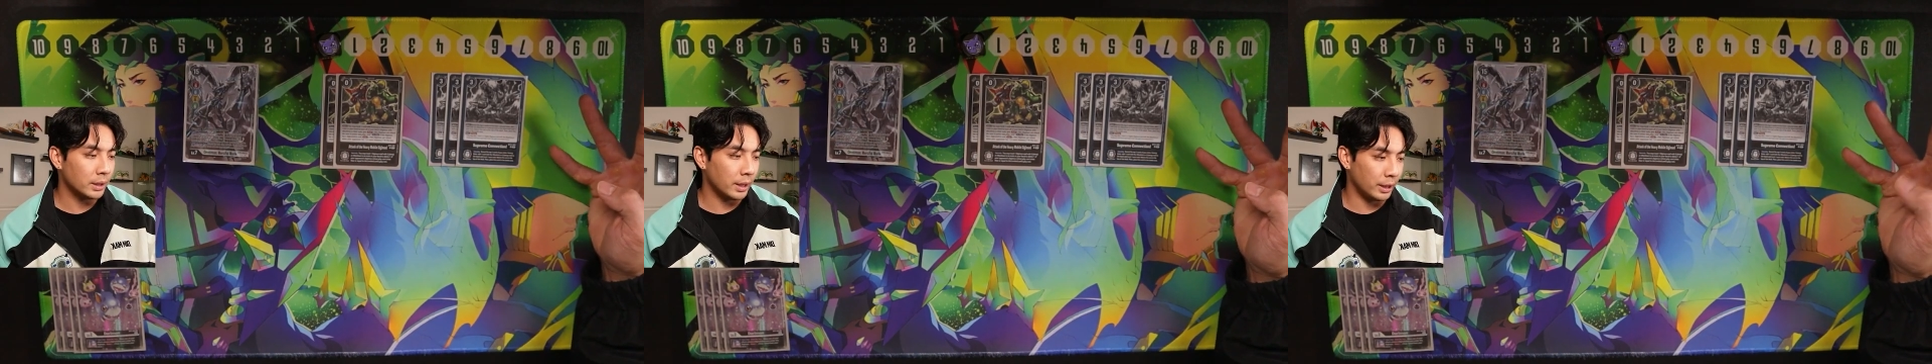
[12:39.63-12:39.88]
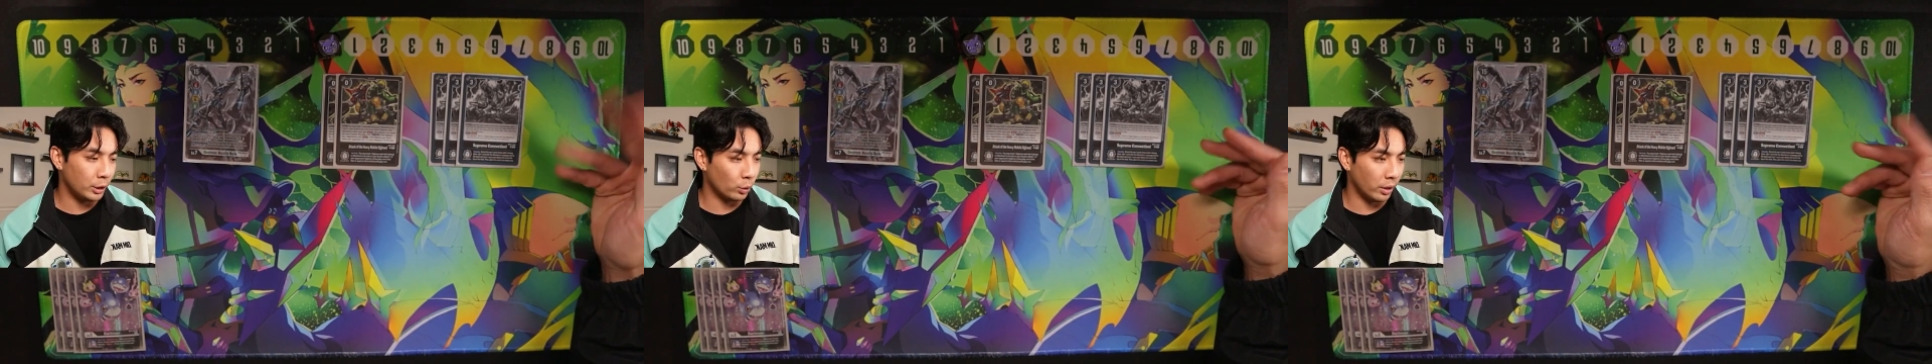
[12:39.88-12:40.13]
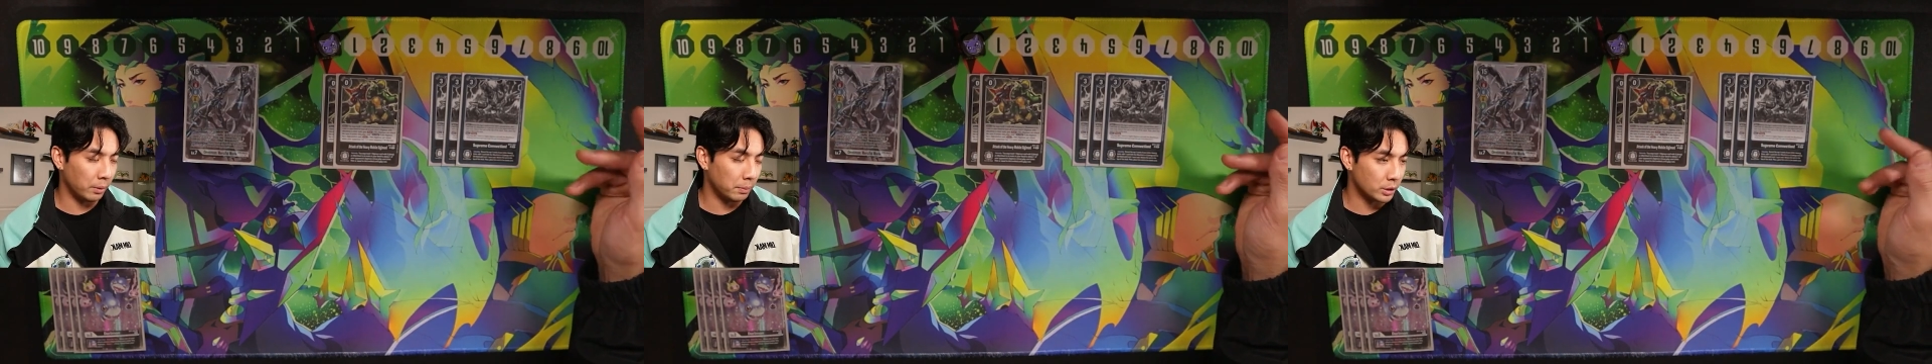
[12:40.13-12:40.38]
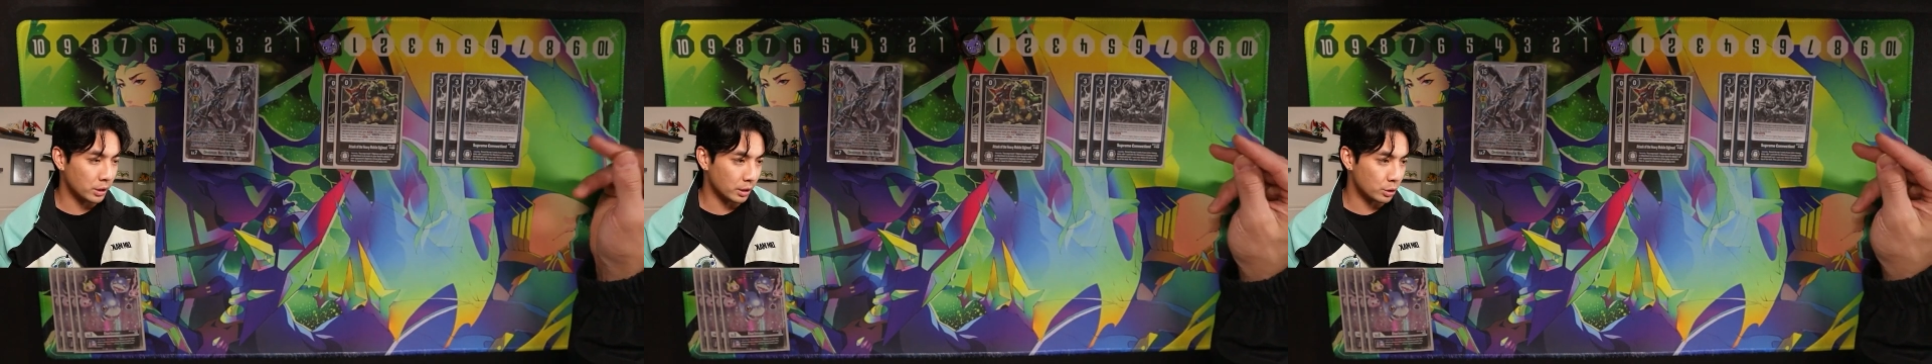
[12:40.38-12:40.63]
and you are able
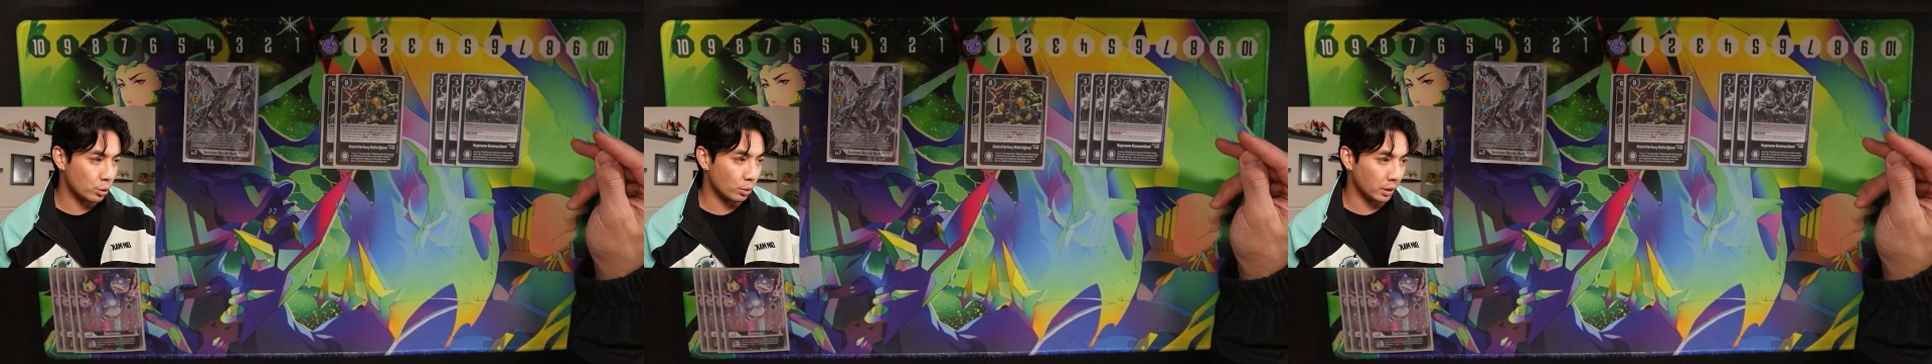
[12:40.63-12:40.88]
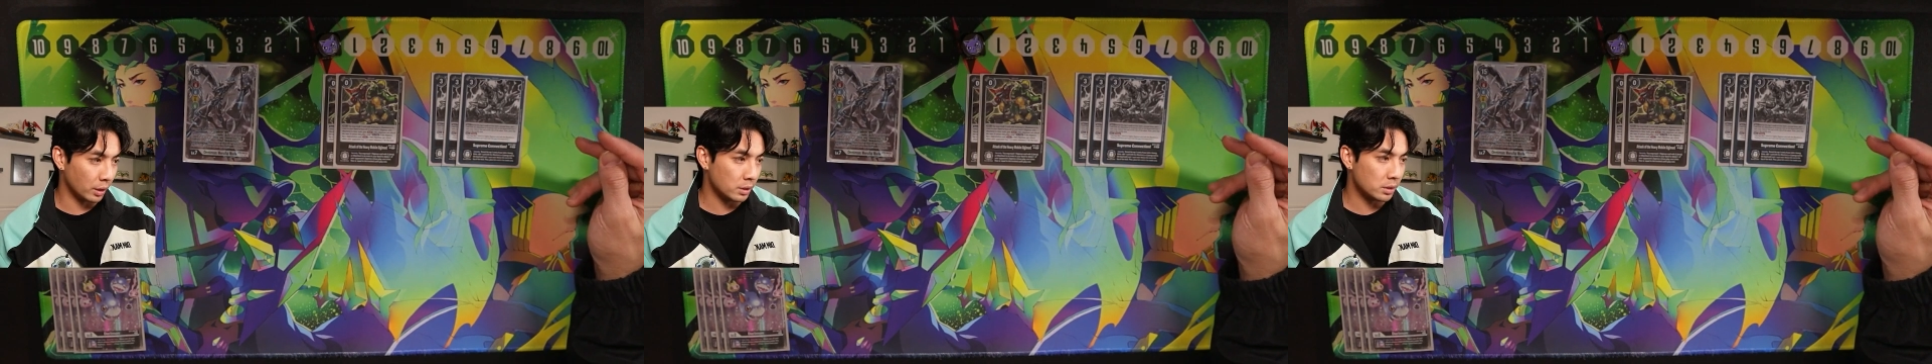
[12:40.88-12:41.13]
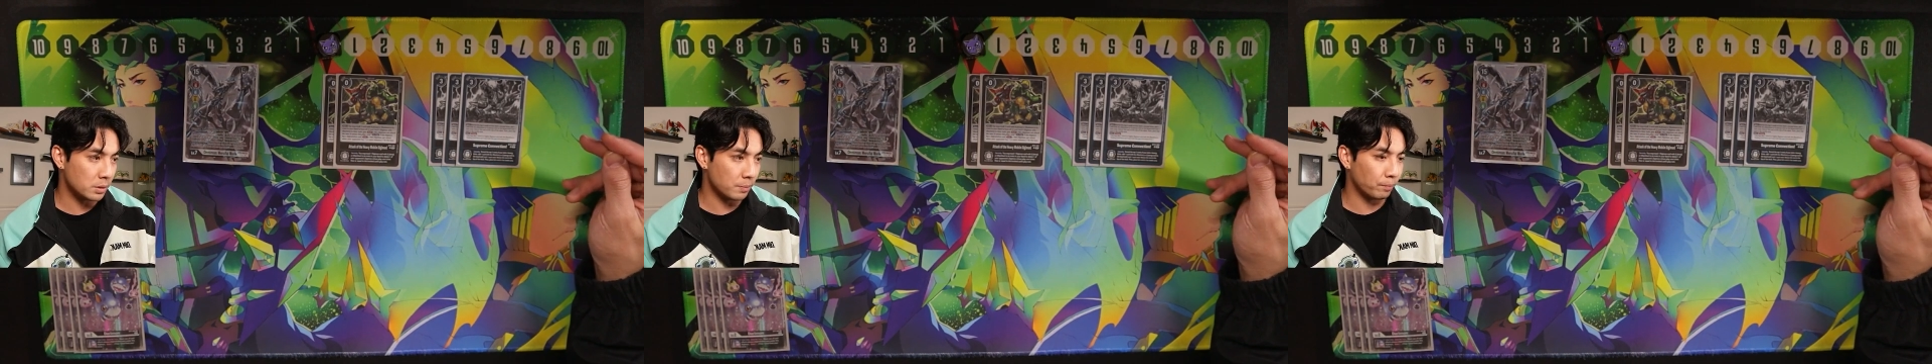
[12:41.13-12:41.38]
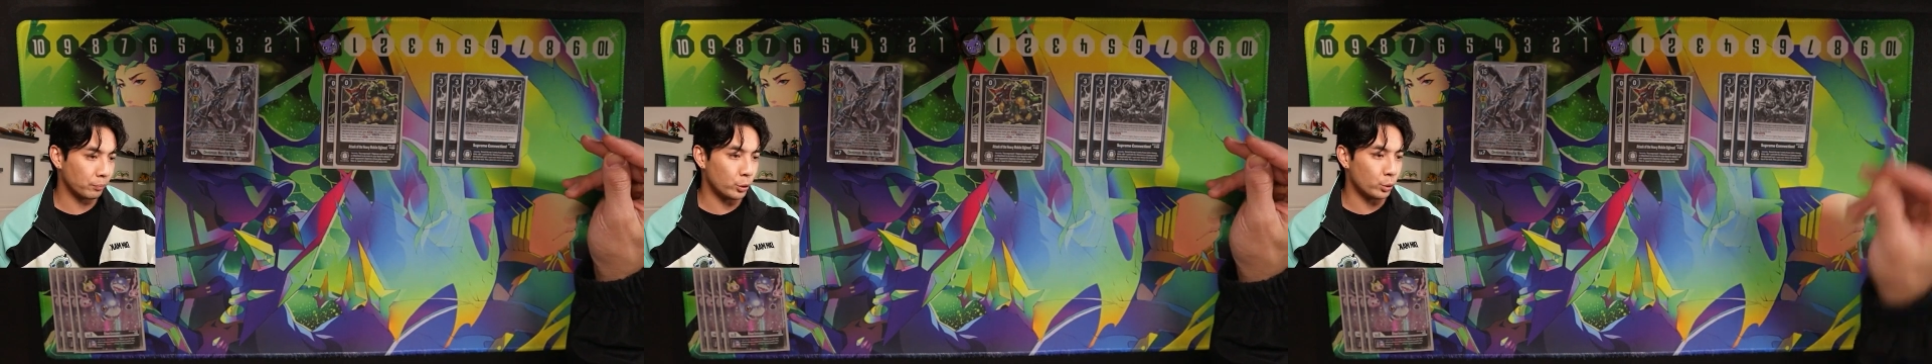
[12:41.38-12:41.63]
to get 2 things,
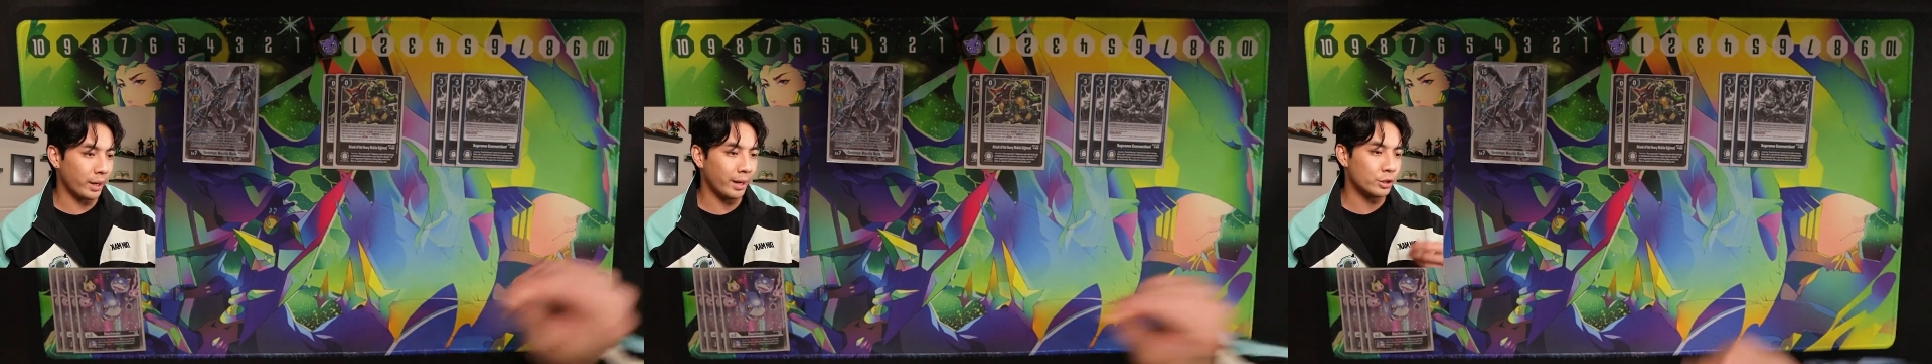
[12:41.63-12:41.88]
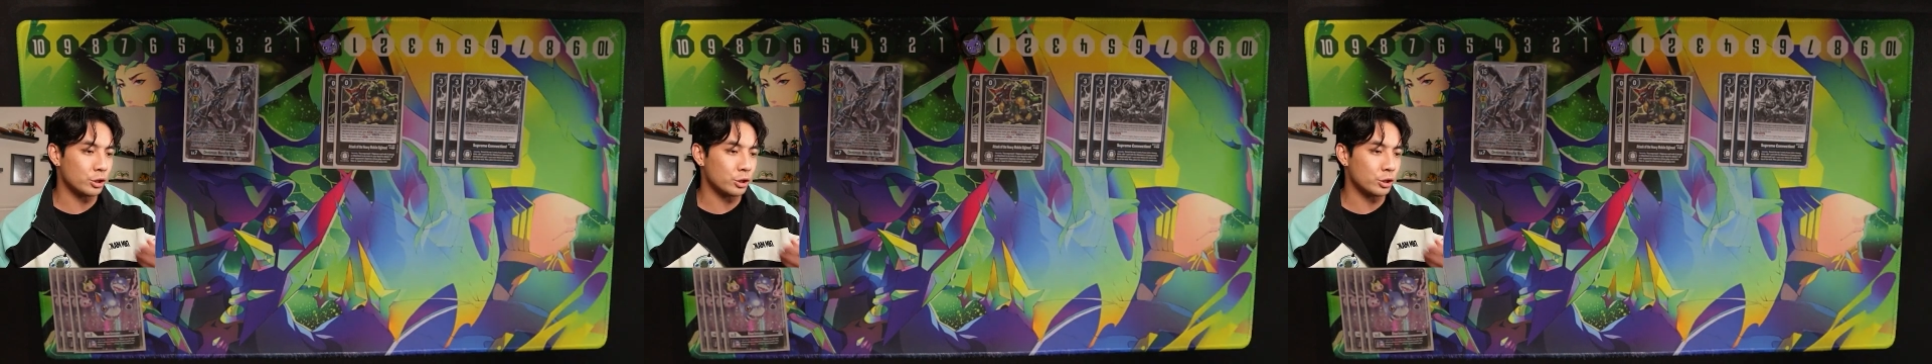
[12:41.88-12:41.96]
you can't